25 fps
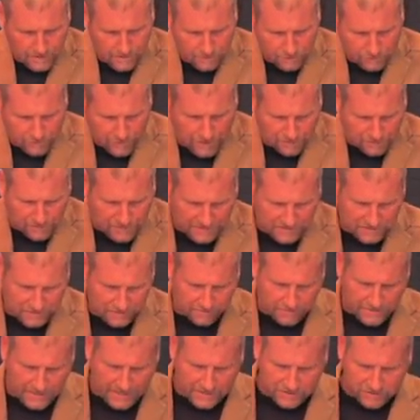For
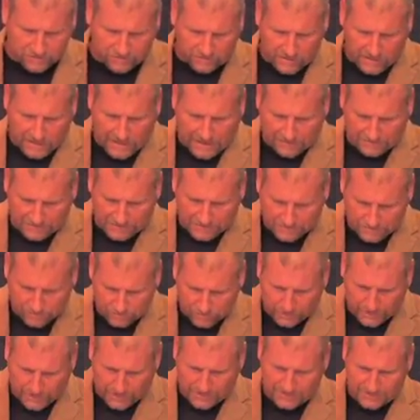atheism, each of our lives
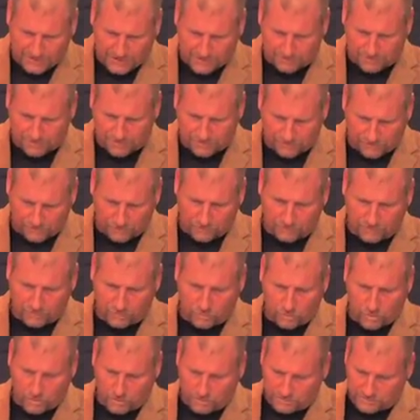will end up food
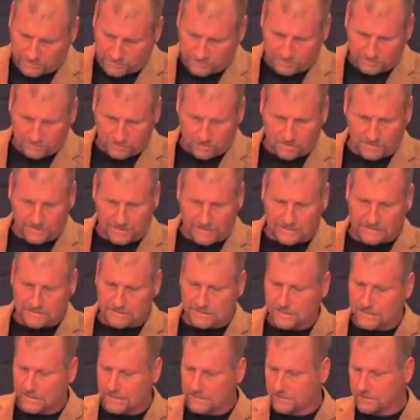for worms. Our
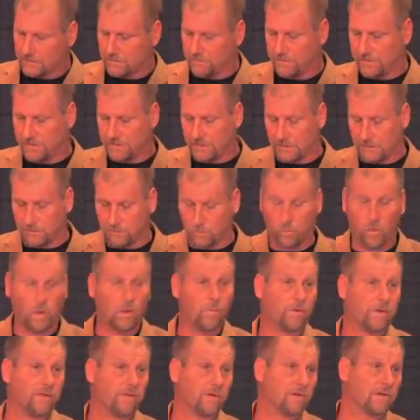destinies to become
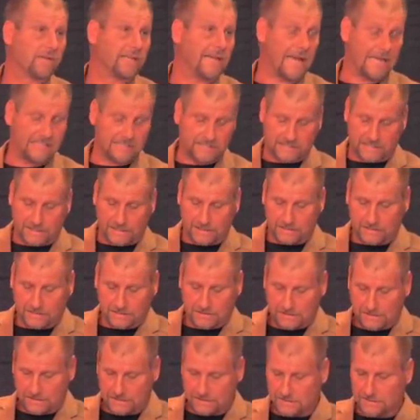one with your
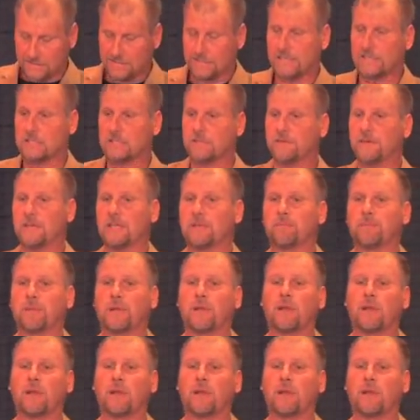casket, 6 feet